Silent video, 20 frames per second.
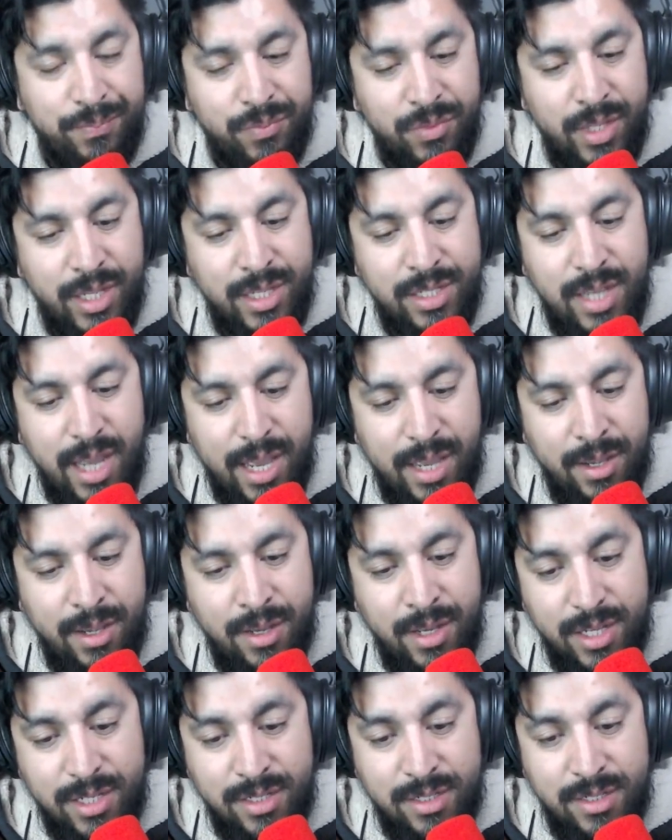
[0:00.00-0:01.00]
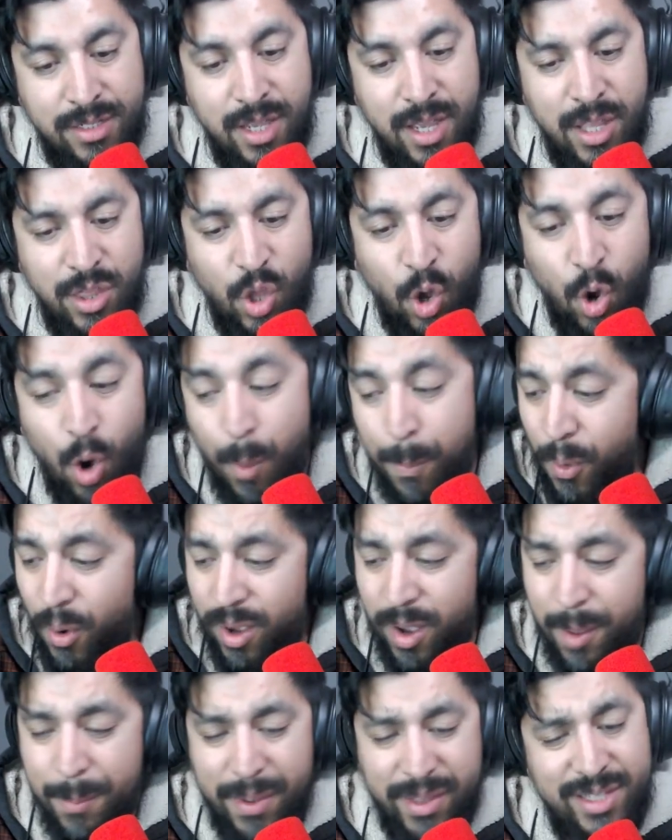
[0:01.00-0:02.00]
this guy because the whole point
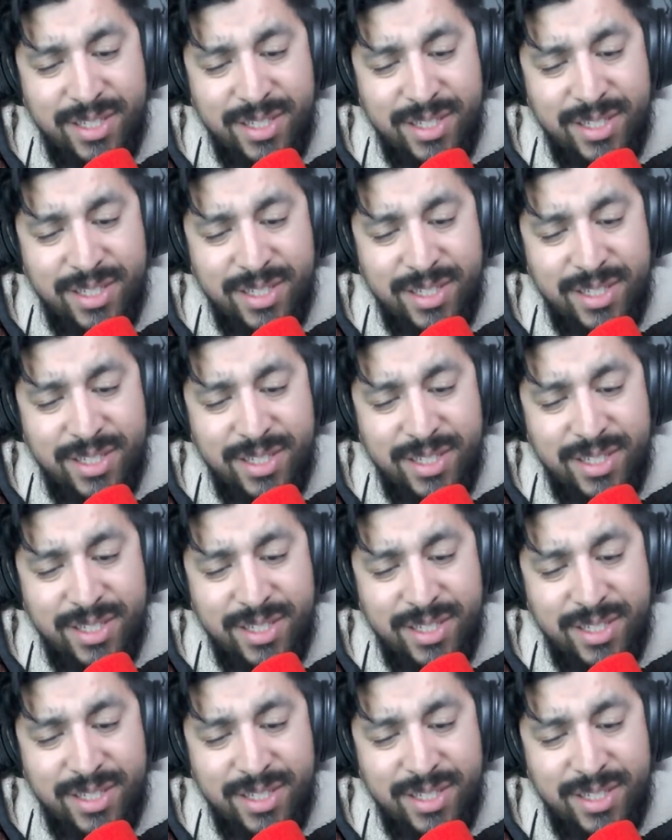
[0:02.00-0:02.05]
about